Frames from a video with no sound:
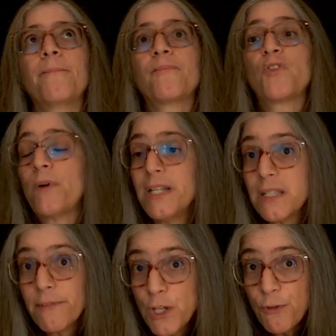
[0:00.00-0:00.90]
Threads
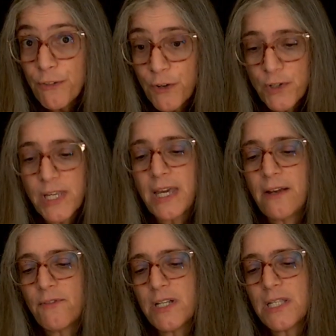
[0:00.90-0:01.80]
of the Universe
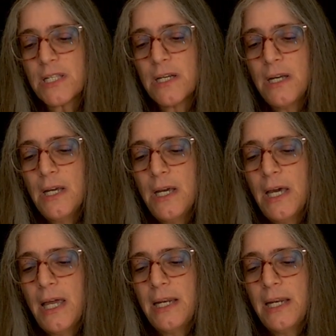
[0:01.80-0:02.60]
canvas, and